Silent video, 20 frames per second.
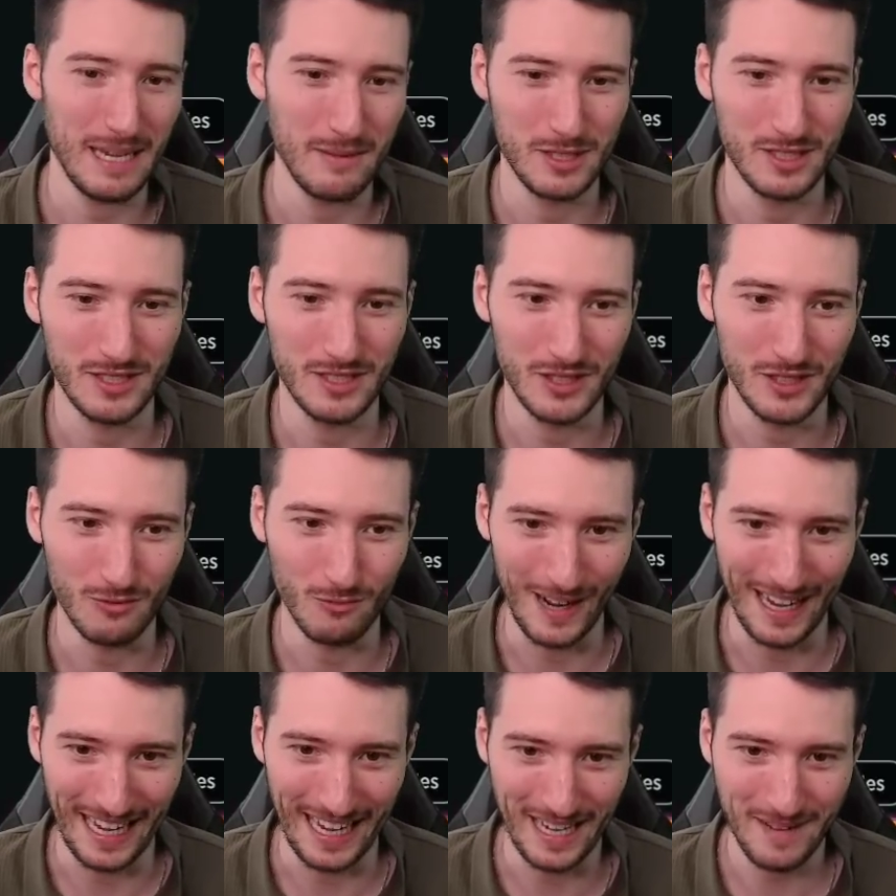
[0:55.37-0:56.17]
in a good
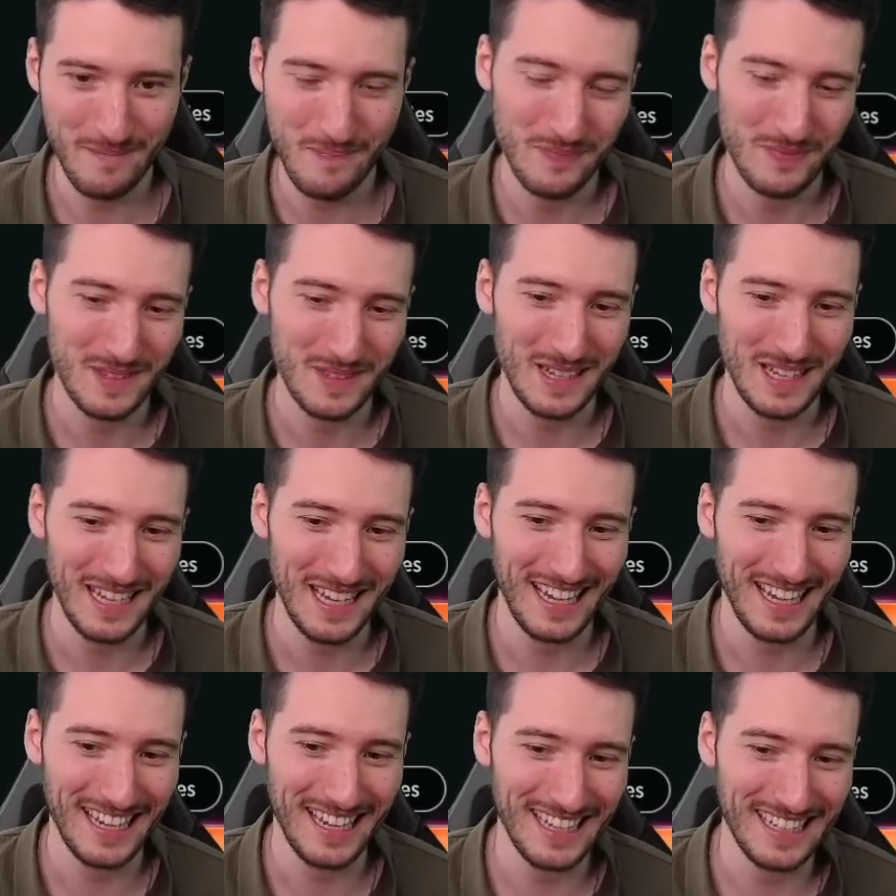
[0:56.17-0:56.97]
way.
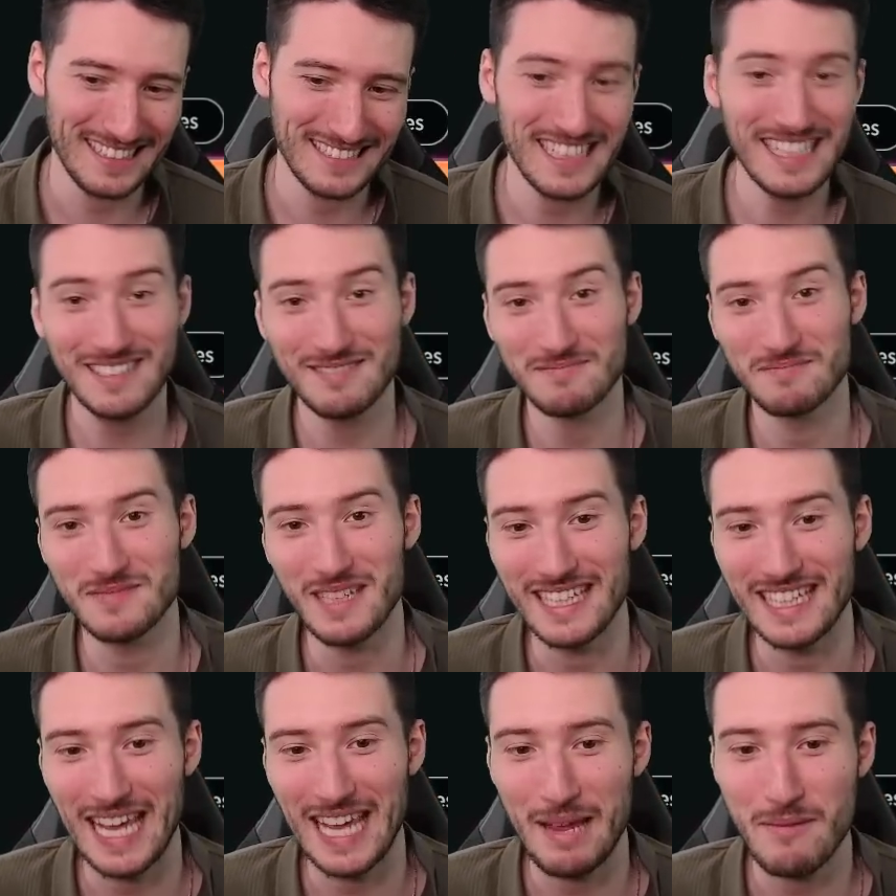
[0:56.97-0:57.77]
And yeah,
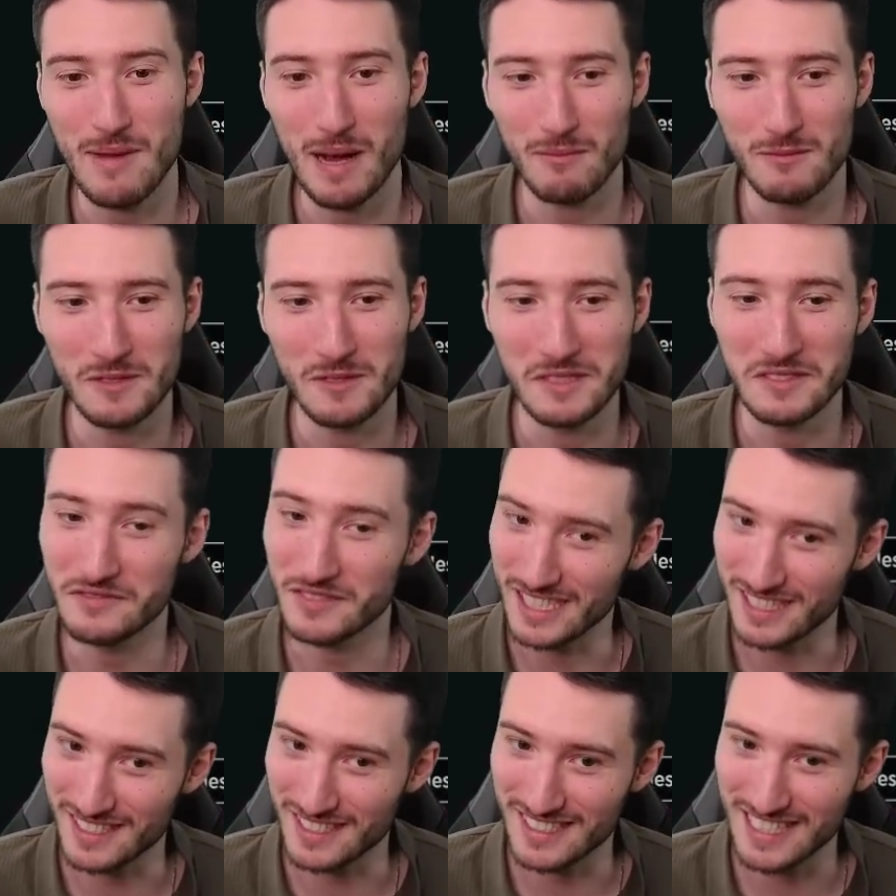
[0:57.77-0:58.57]
I came up with
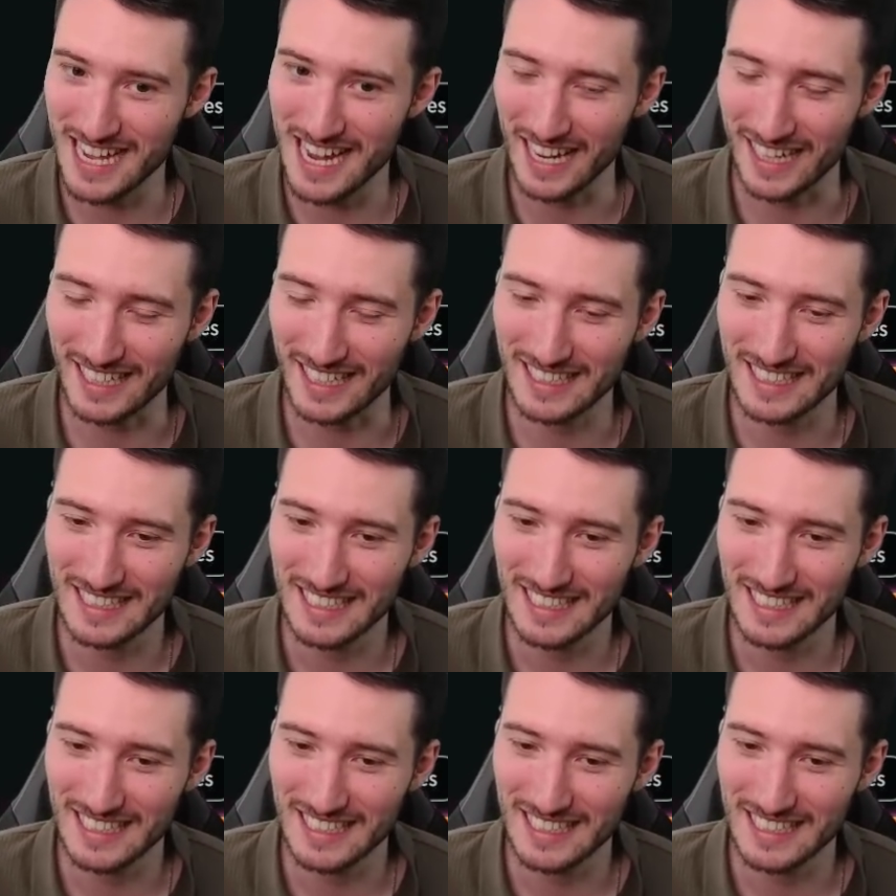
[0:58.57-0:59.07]
this deck.